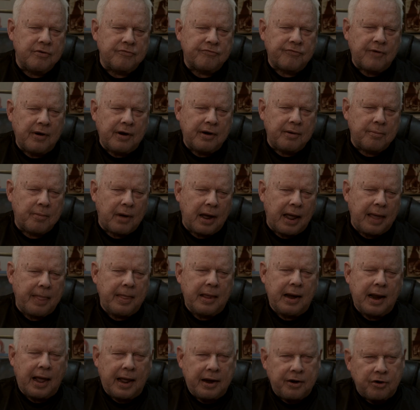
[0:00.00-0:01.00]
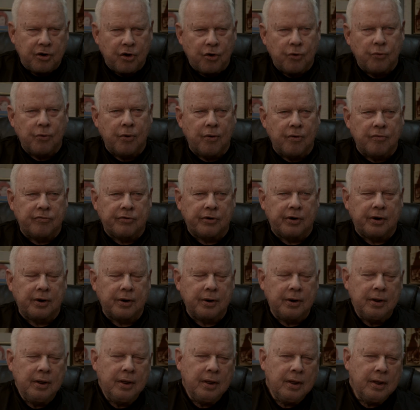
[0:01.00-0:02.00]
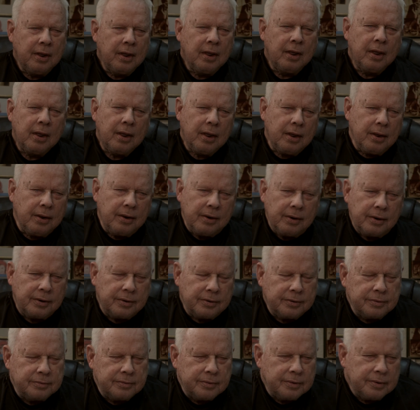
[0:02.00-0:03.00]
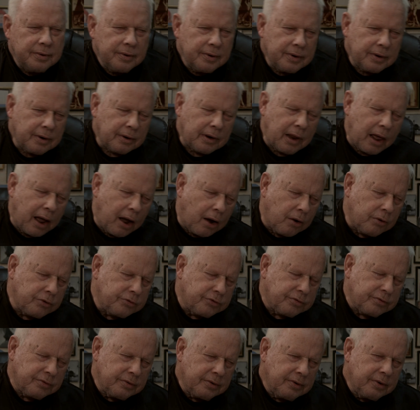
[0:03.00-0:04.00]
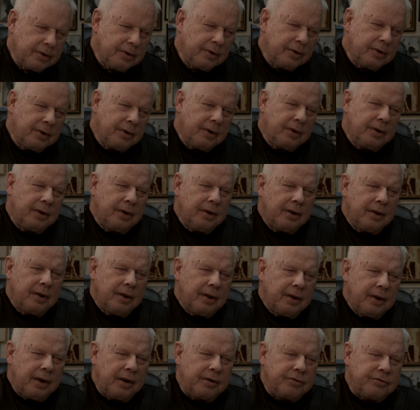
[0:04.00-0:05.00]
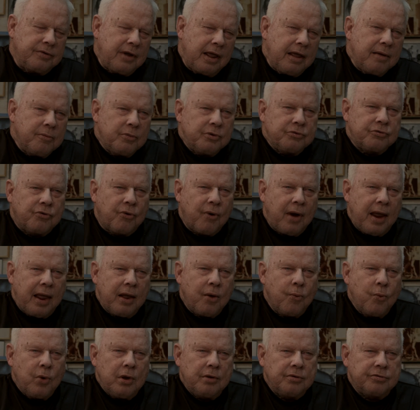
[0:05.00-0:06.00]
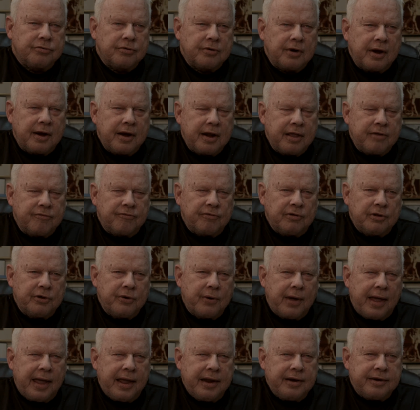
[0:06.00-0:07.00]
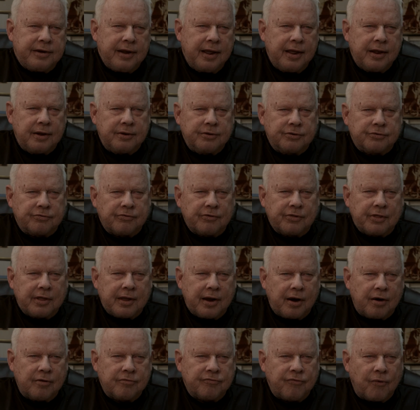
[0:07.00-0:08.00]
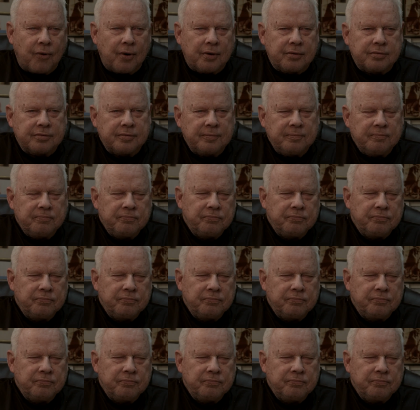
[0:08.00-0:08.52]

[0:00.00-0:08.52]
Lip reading: a friend of mine that I'd known over in Laos. His name was Greg Wilson, and he flew A-10s for the Air Force.